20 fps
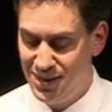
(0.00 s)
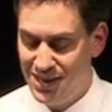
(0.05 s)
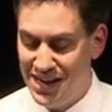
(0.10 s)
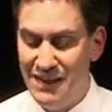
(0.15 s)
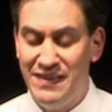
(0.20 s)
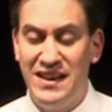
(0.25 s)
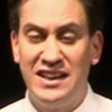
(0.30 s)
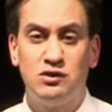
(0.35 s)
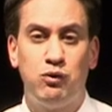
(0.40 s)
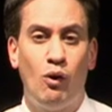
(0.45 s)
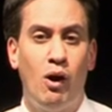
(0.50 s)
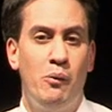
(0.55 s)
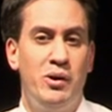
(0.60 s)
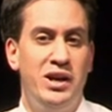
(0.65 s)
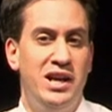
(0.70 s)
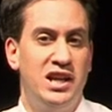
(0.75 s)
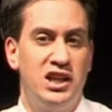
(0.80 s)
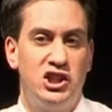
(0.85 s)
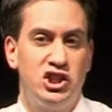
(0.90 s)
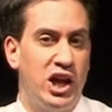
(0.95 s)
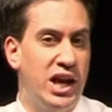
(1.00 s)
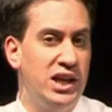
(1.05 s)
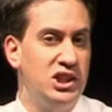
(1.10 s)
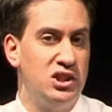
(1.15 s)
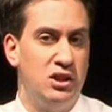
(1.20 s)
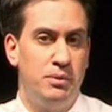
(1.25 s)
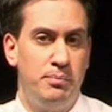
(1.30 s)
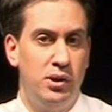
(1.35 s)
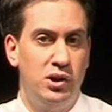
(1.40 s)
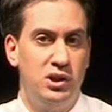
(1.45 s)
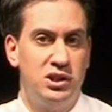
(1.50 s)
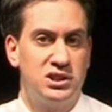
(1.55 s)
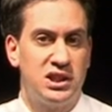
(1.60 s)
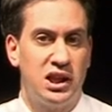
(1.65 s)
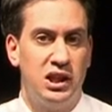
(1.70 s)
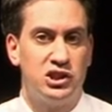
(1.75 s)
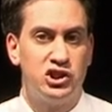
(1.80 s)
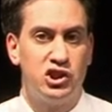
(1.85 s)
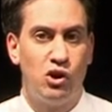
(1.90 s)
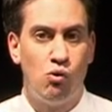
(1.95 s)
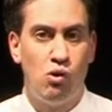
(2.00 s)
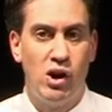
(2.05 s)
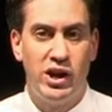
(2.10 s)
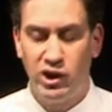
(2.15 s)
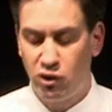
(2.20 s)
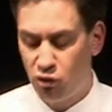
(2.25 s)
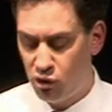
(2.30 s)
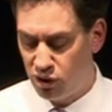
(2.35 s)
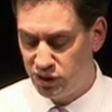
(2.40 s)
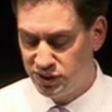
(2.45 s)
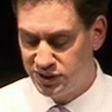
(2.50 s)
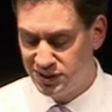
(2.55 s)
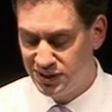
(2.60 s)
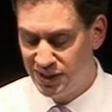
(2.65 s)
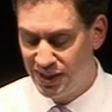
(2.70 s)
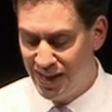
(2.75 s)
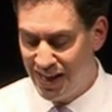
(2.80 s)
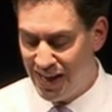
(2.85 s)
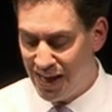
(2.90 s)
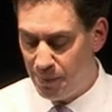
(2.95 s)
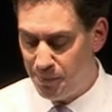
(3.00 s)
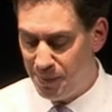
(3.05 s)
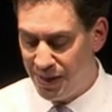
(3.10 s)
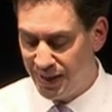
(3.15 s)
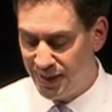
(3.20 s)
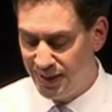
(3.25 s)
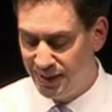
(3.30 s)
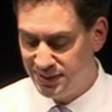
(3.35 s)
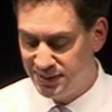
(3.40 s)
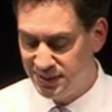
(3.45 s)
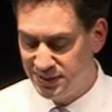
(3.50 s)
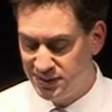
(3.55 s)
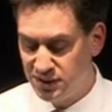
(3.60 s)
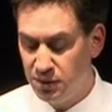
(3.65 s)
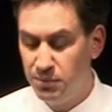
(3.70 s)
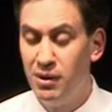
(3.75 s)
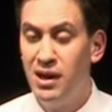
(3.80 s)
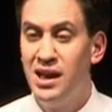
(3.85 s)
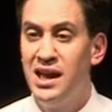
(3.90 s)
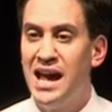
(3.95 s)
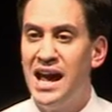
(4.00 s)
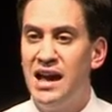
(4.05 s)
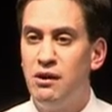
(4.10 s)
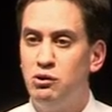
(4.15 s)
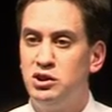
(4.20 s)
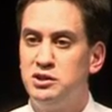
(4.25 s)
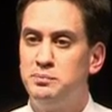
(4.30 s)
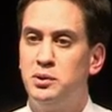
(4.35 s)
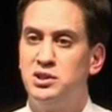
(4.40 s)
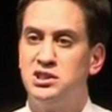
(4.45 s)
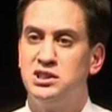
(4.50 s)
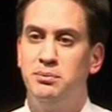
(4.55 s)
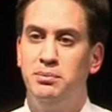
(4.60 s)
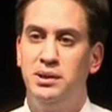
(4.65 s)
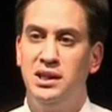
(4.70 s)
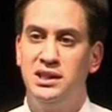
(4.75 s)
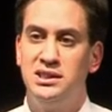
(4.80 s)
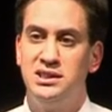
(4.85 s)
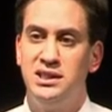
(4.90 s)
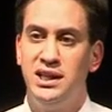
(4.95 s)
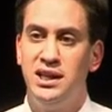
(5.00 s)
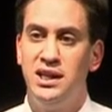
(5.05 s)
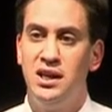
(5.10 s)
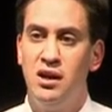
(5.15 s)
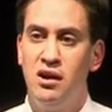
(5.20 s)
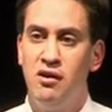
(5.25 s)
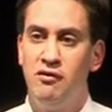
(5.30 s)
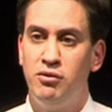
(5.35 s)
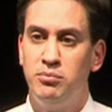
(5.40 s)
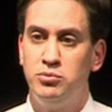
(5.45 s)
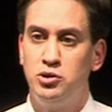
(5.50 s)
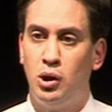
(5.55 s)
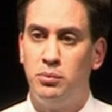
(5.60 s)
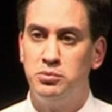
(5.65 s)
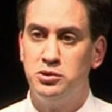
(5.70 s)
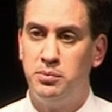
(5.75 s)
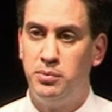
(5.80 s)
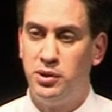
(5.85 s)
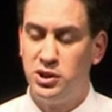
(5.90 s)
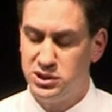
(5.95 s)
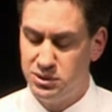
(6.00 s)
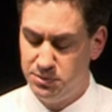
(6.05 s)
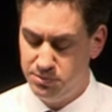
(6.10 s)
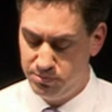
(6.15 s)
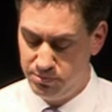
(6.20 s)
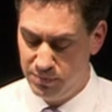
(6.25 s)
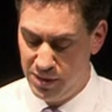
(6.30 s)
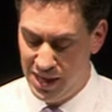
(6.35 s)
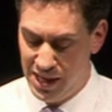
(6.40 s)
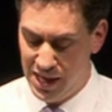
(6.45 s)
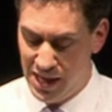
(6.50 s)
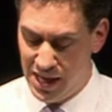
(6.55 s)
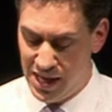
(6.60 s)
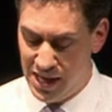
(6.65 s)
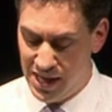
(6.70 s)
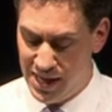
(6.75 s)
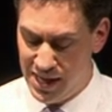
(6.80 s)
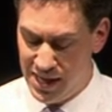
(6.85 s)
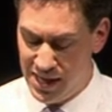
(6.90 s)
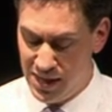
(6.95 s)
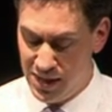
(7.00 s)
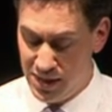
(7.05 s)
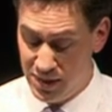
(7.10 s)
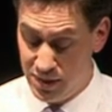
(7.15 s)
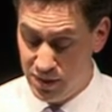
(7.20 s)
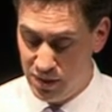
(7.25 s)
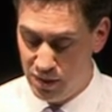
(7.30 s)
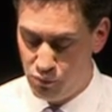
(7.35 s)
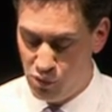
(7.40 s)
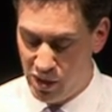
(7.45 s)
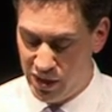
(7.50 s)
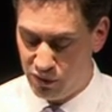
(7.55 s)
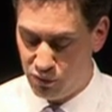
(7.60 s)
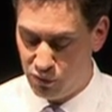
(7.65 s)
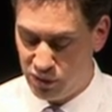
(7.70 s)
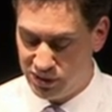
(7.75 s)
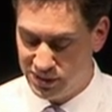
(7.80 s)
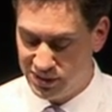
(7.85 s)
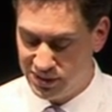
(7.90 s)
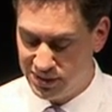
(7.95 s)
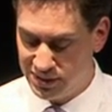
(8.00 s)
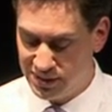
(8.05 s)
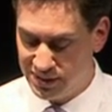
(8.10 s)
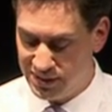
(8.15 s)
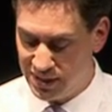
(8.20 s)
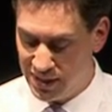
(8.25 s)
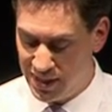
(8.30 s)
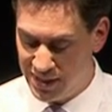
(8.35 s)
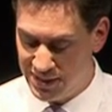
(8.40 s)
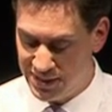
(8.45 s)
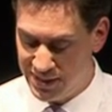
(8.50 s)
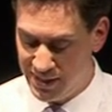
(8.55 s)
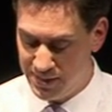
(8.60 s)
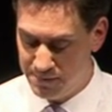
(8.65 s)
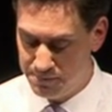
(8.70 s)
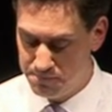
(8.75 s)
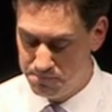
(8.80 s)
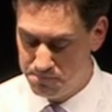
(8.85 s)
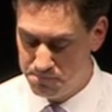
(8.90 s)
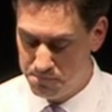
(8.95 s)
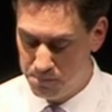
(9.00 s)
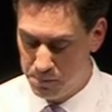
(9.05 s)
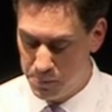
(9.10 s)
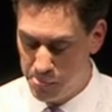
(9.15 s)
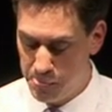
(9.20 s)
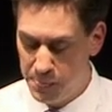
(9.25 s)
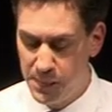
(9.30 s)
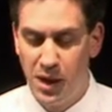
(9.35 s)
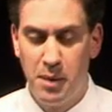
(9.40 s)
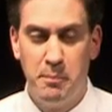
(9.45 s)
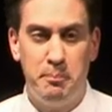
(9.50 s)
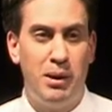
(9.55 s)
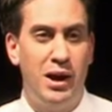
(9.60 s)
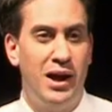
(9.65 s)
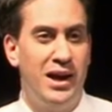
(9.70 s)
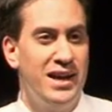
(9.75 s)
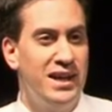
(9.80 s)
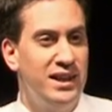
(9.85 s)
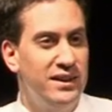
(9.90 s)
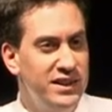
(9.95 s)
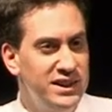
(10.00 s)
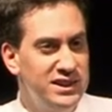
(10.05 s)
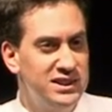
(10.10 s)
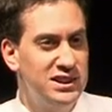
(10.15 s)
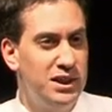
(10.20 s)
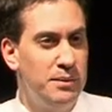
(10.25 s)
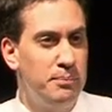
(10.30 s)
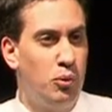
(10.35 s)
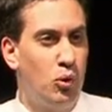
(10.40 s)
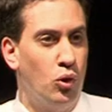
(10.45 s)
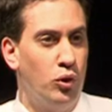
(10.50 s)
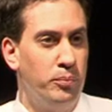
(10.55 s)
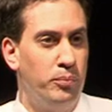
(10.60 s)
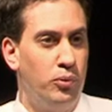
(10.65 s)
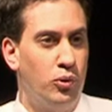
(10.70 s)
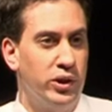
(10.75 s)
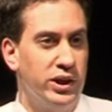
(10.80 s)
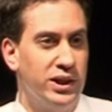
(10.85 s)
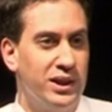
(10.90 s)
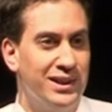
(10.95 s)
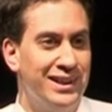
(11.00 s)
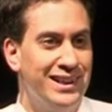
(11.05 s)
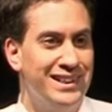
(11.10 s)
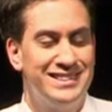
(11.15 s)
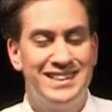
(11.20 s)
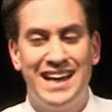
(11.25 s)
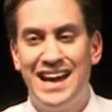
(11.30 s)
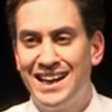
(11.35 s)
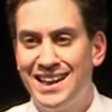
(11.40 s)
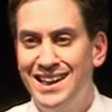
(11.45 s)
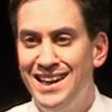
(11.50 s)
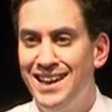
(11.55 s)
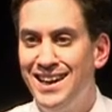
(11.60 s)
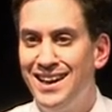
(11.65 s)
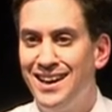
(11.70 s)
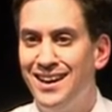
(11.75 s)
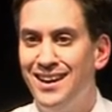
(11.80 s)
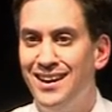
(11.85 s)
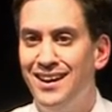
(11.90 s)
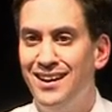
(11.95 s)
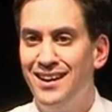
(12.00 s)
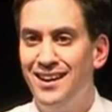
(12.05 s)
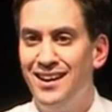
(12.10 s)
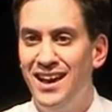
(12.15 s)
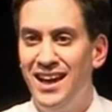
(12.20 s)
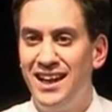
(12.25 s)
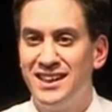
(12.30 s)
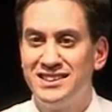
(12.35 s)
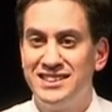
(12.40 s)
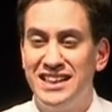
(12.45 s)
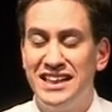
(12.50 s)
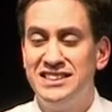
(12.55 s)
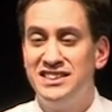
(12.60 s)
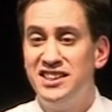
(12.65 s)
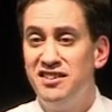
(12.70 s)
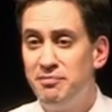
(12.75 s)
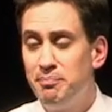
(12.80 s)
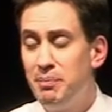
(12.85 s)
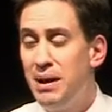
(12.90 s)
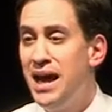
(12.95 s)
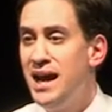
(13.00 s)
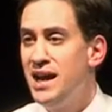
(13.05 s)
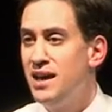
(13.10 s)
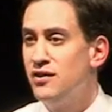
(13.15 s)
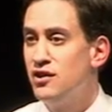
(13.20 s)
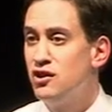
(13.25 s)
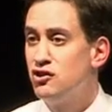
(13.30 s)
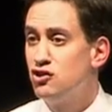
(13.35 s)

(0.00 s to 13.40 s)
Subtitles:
And that's why we need a change in the bonus culture right across our banking system and responsibility from top to bottom right across society. But this is an important point. Tackling excessive pay at the